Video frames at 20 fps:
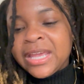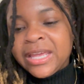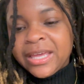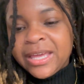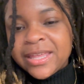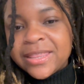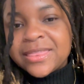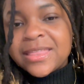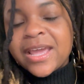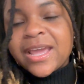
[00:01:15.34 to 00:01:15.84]

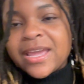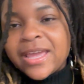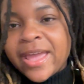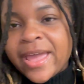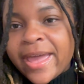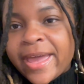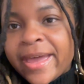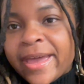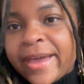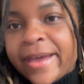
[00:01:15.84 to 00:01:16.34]
and they
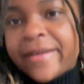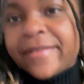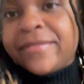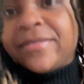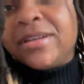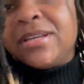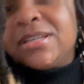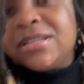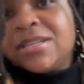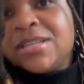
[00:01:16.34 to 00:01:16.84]

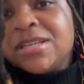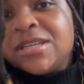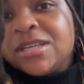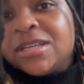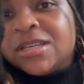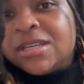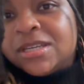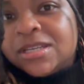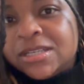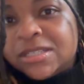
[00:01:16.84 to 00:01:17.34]
have
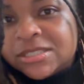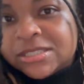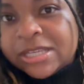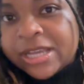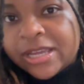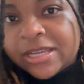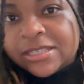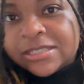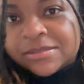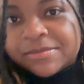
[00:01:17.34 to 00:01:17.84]

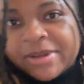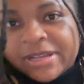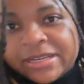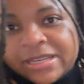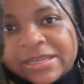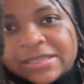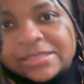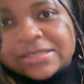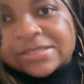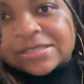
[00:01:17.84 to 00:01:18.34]
changed my
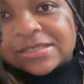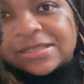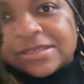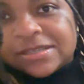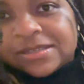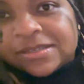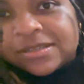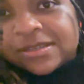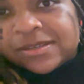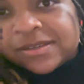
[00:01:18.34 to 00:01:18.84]
desk,
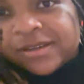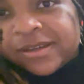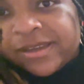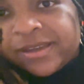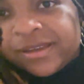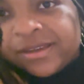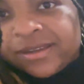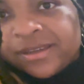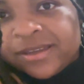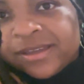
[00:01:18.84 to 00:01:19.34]

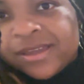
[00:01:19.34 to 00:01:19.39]
okay?